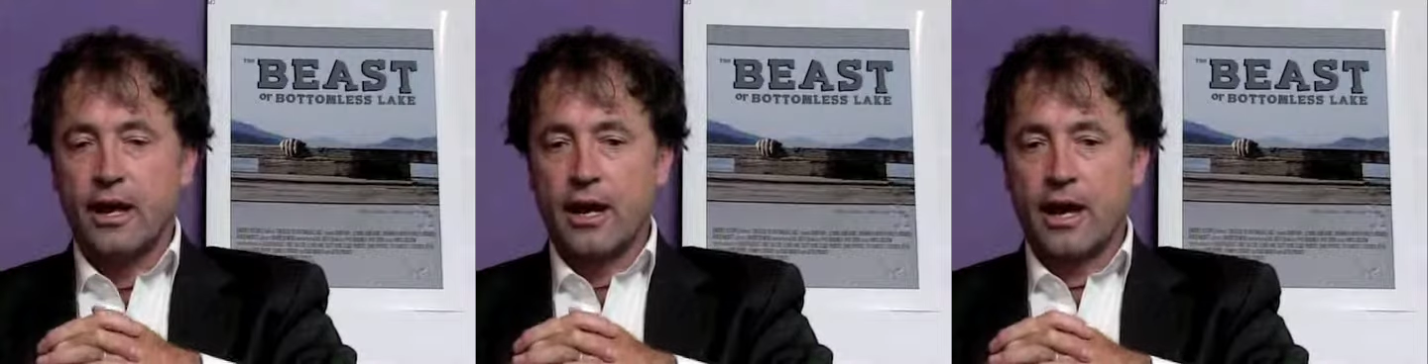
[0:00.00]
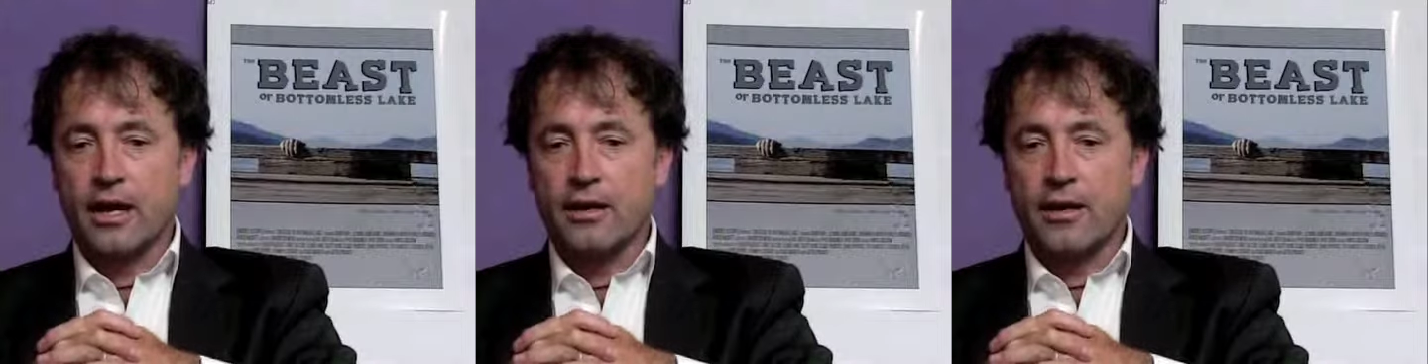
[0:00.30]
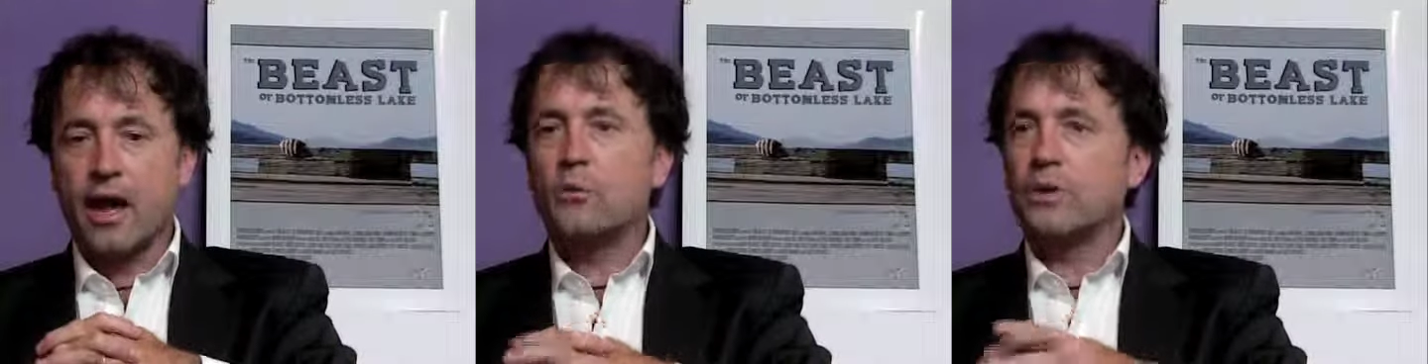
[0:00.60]
And
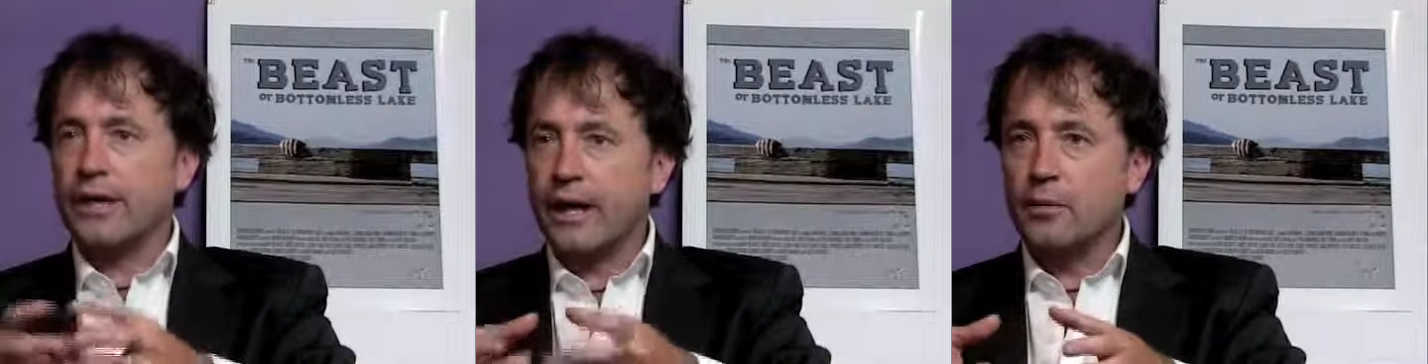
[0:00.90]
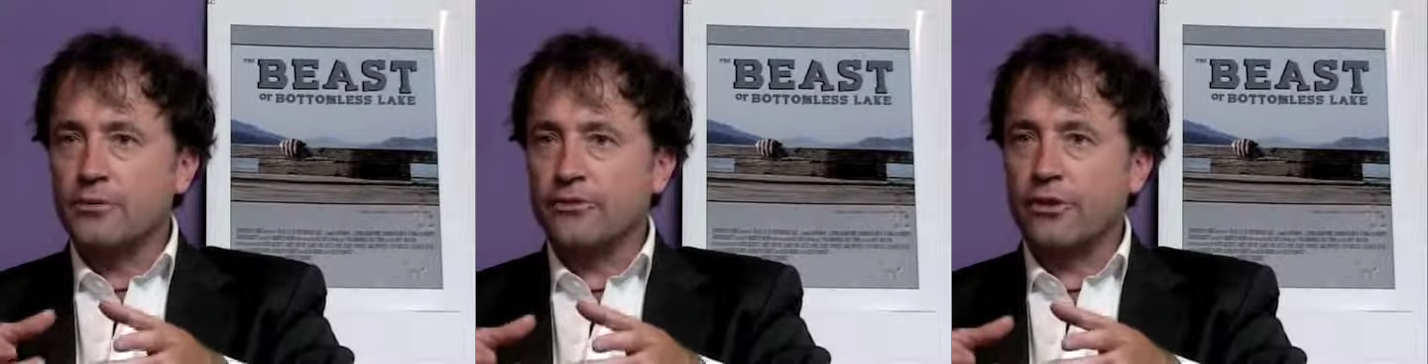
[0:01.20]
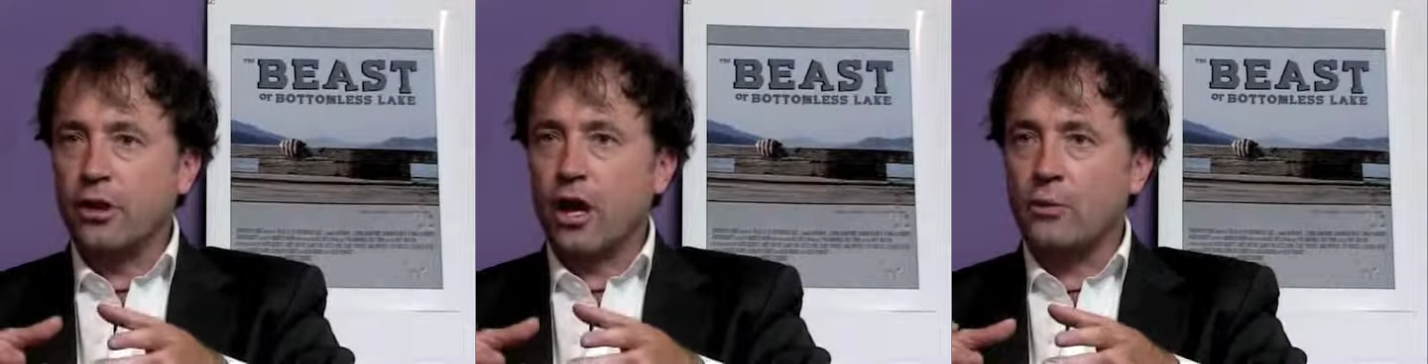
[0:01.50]
that really helped us a
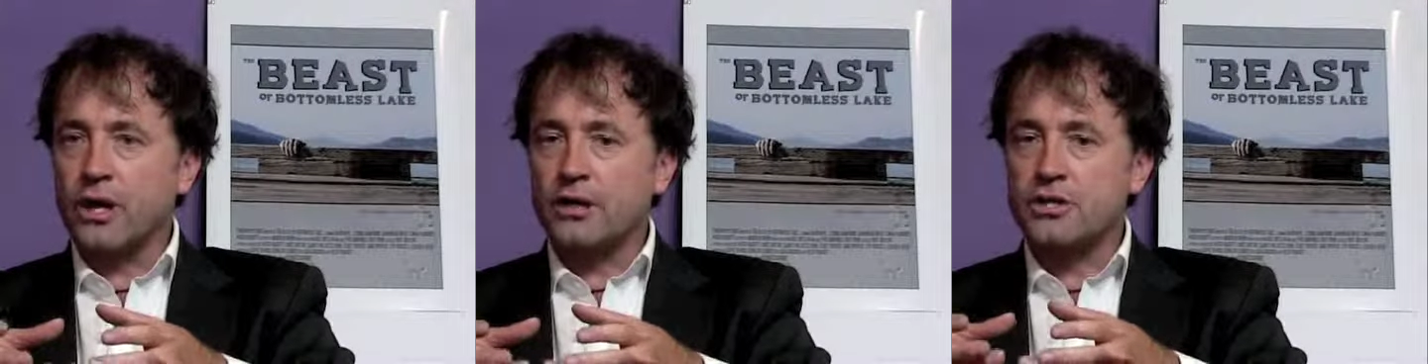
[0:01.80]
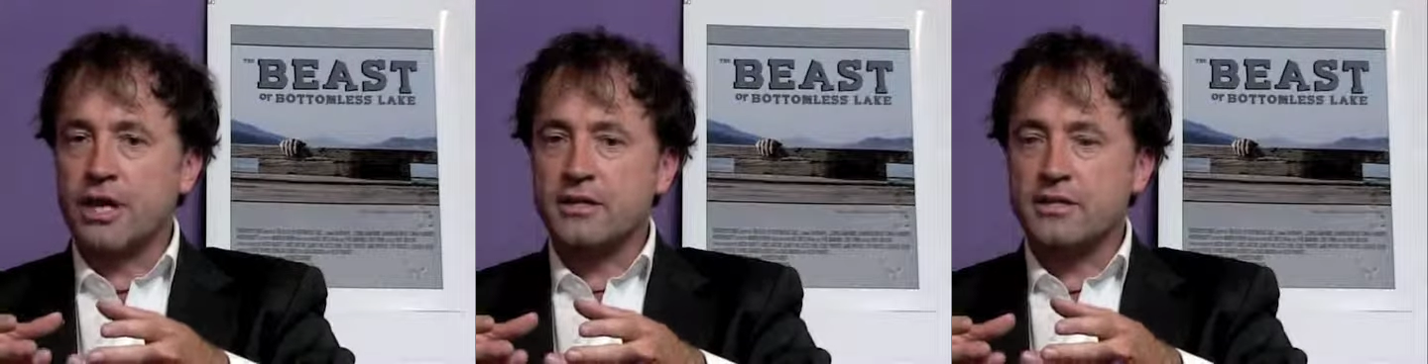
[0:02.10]
lot. We had a chance